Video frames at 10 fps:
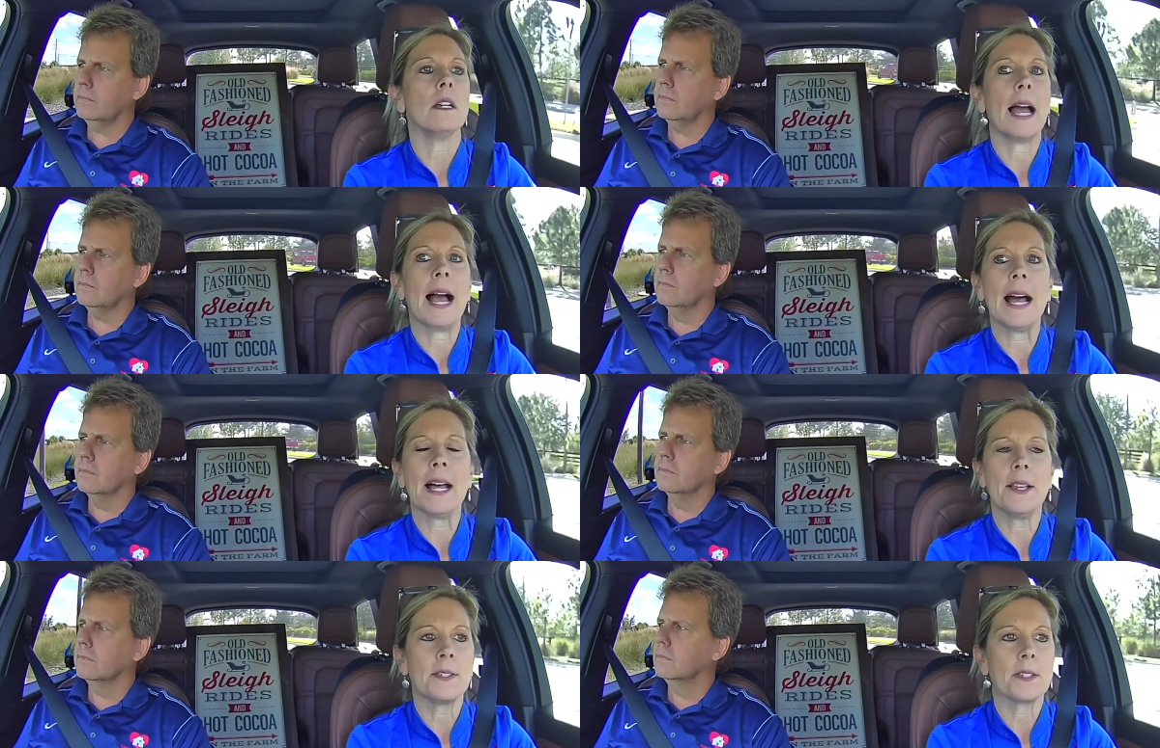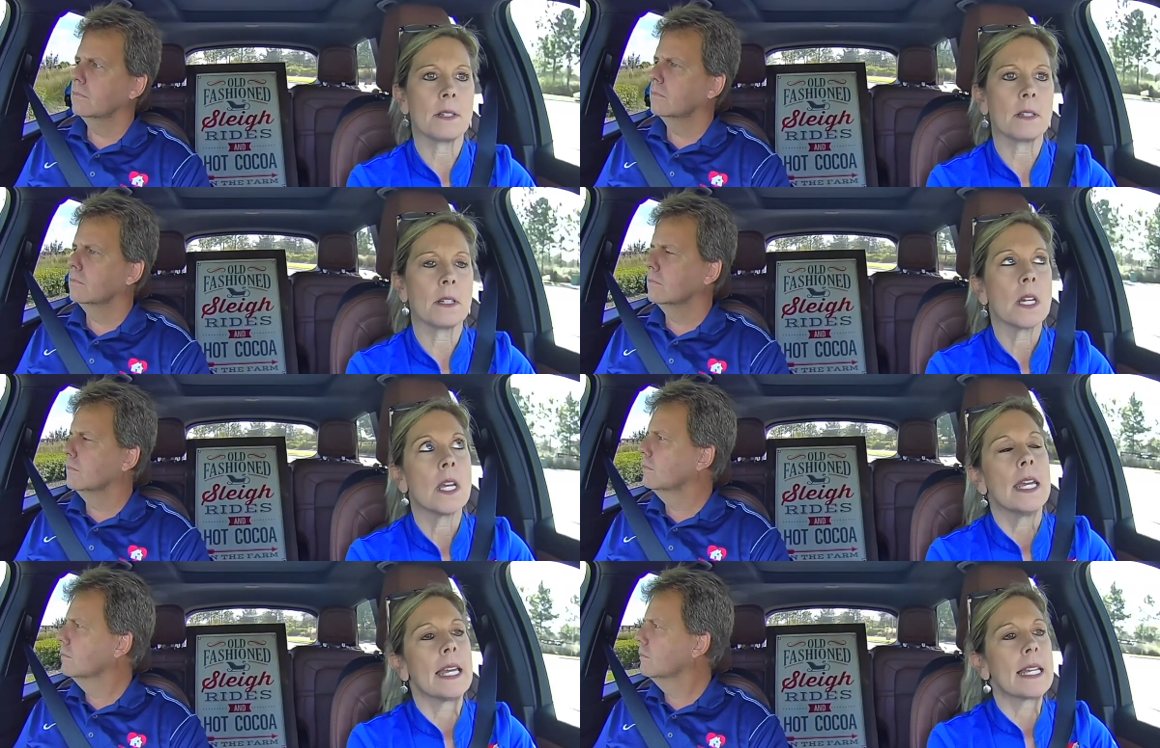Speaker 1: has
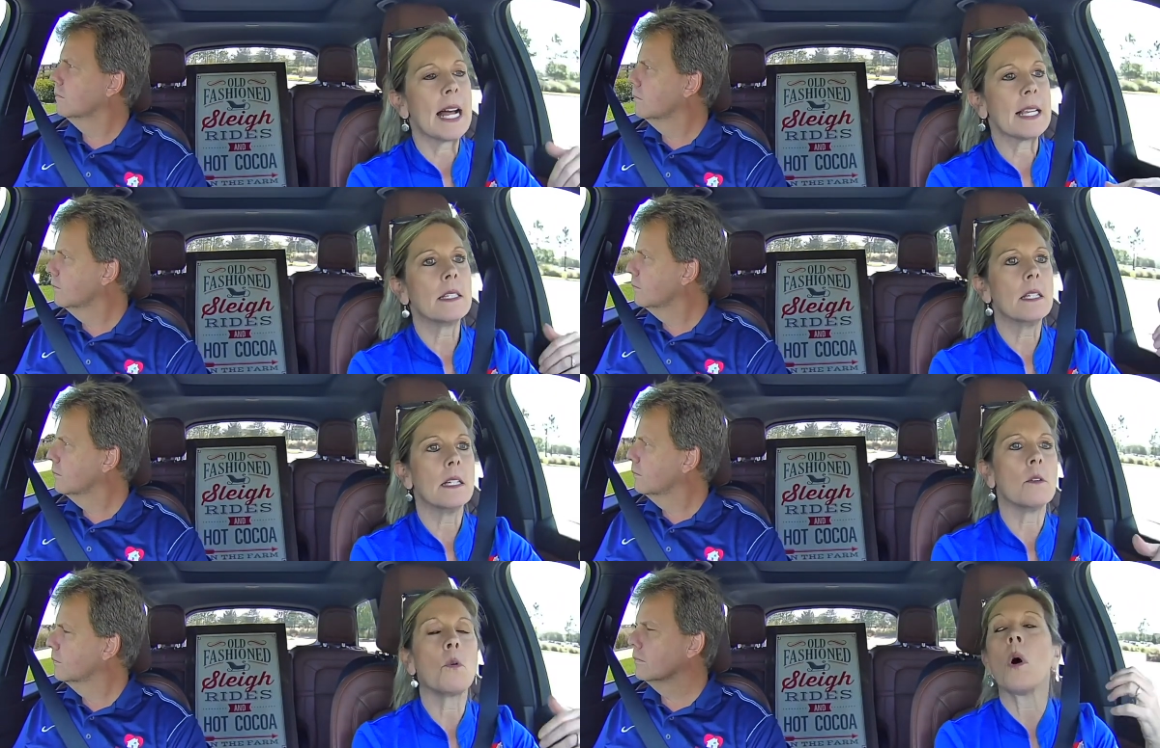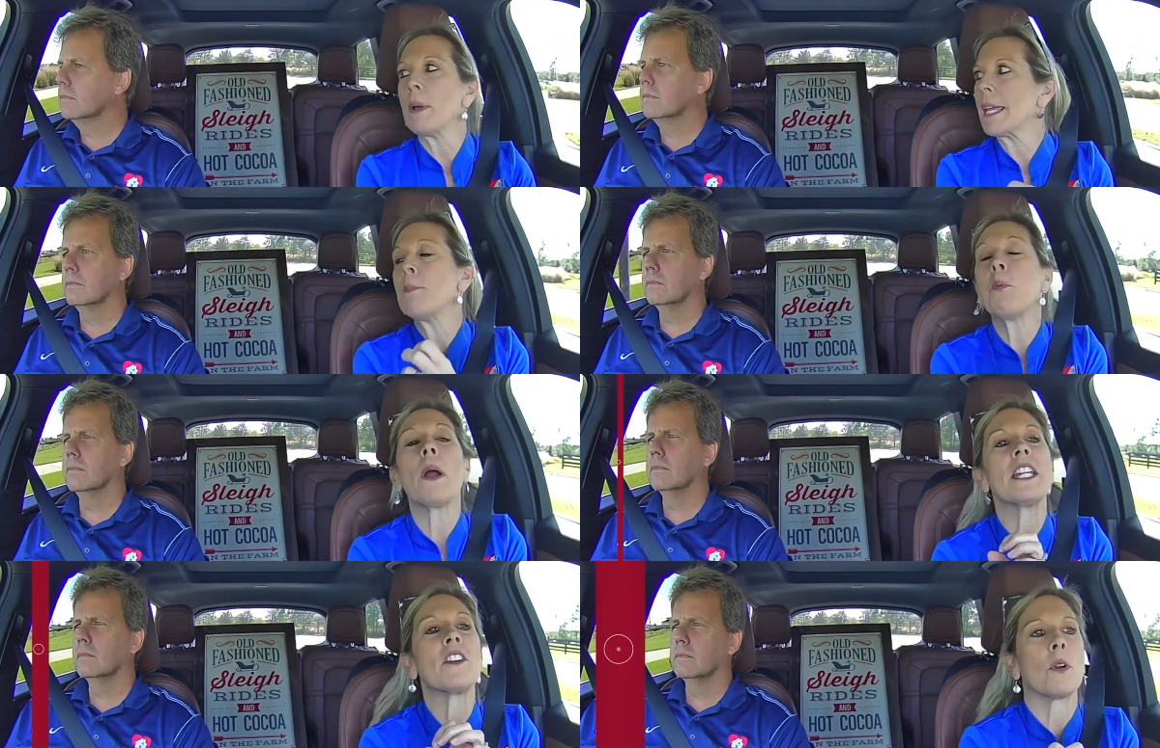it has a well we keep
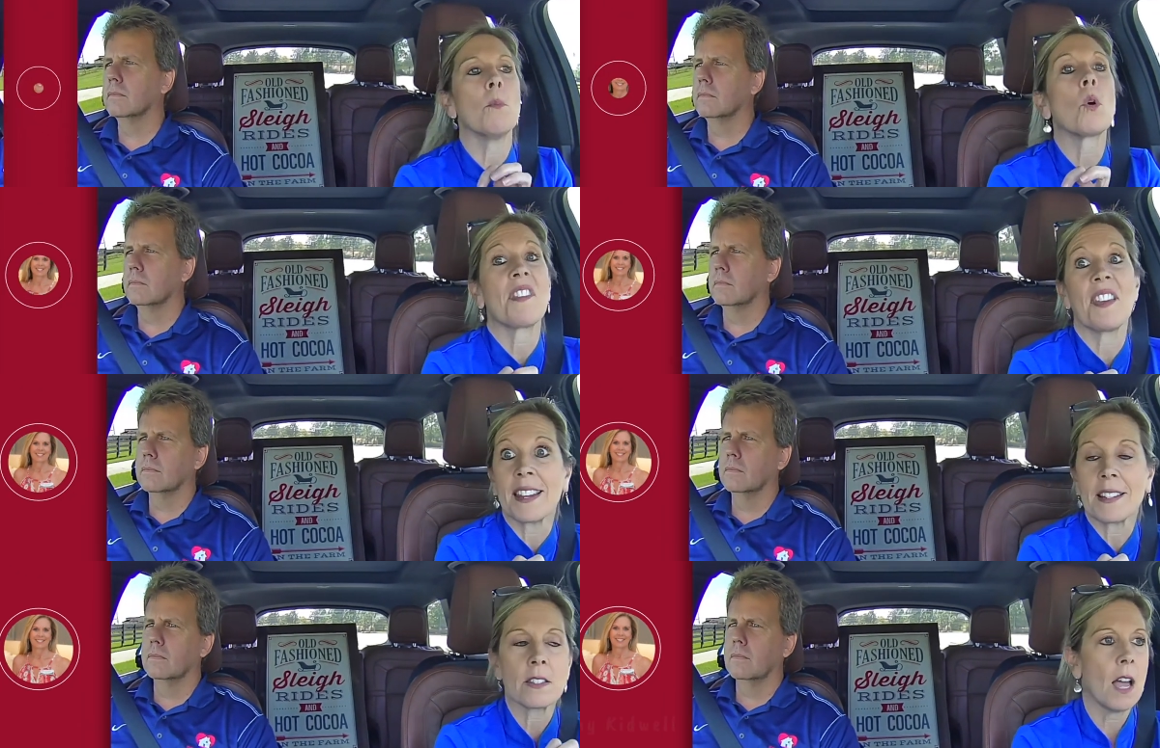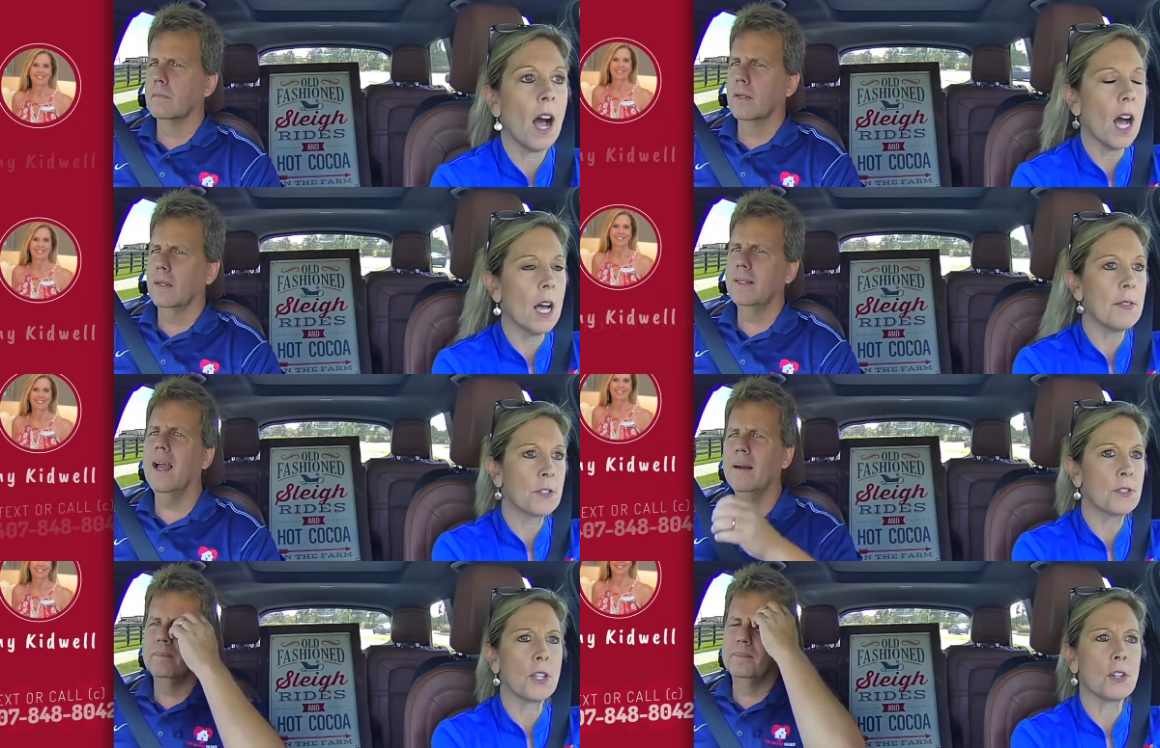waiting for more things uh, there's,
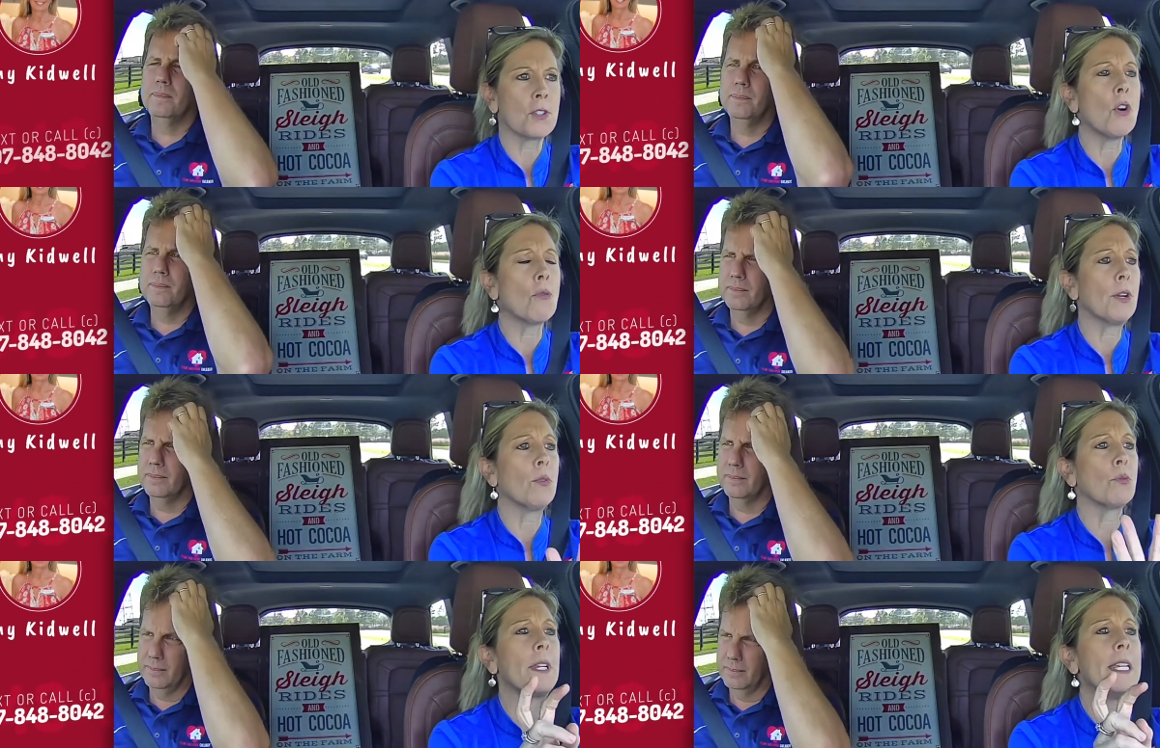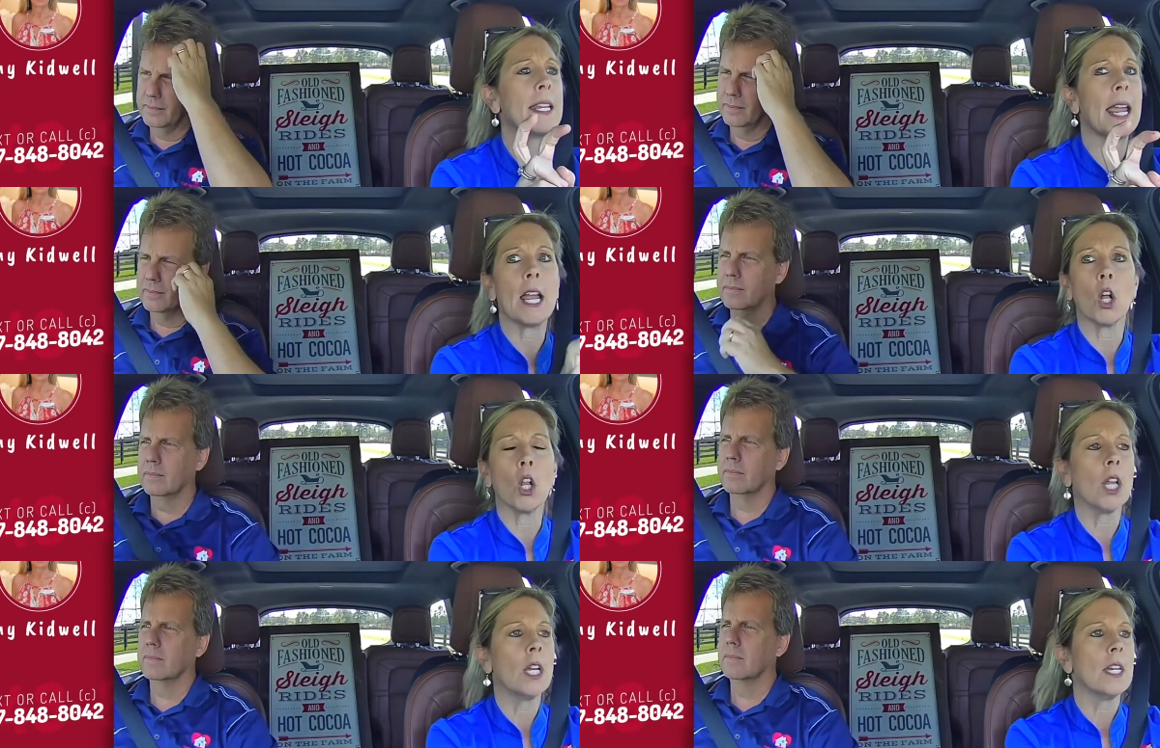yeah. there's no real retail
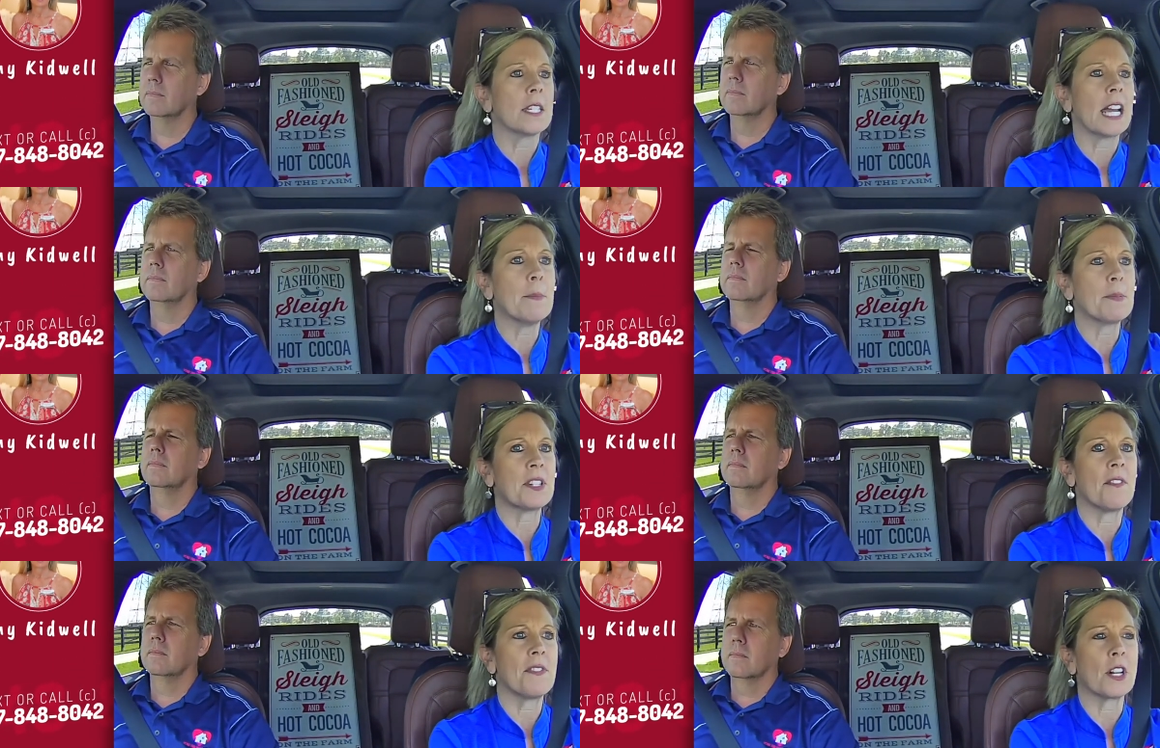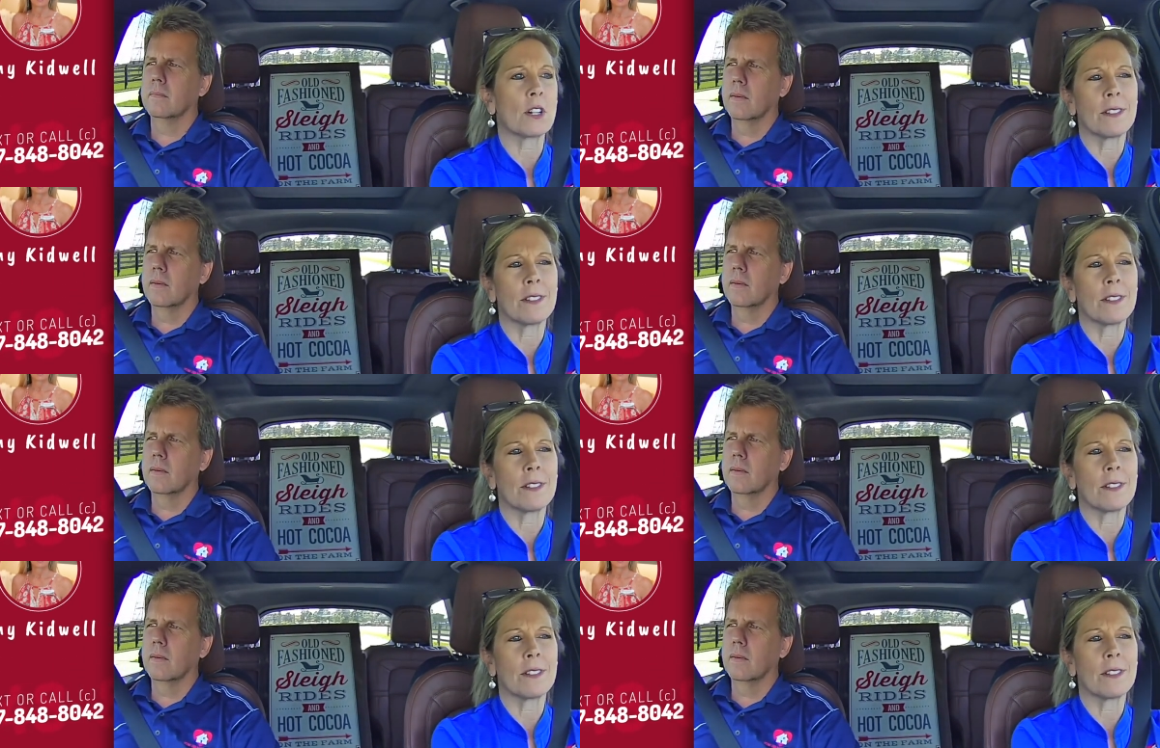type stuff there